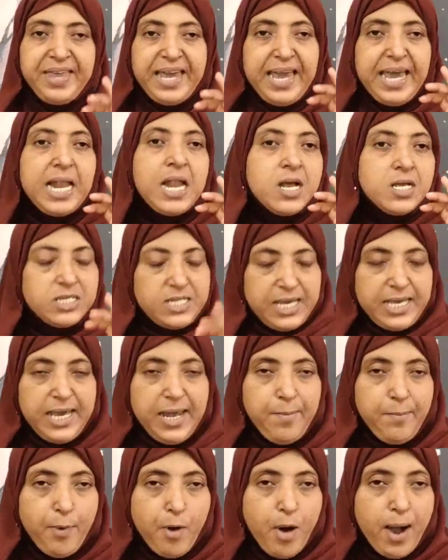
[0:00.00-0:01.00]
Then
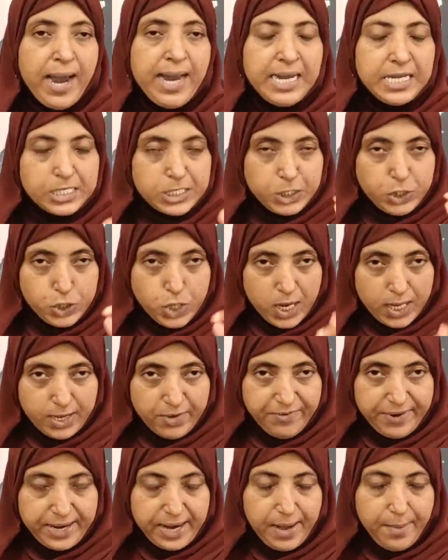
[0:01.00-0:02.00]
second point is
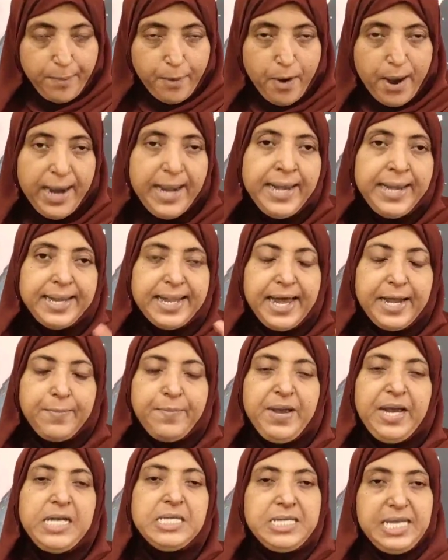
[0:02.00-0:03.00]
geographical point,
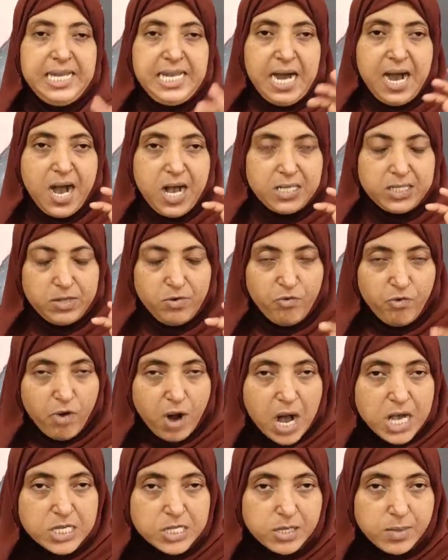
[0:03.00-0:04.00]
that means it has
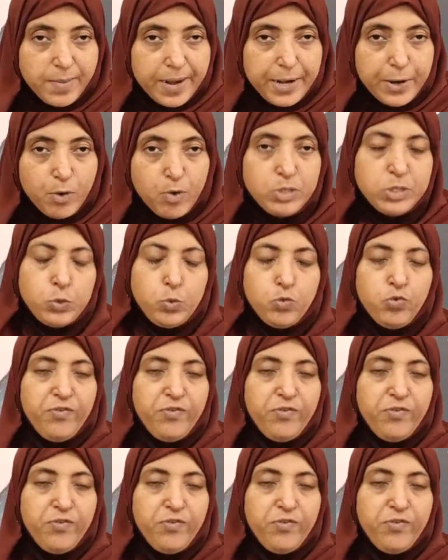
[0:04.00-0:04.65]
vast meadows,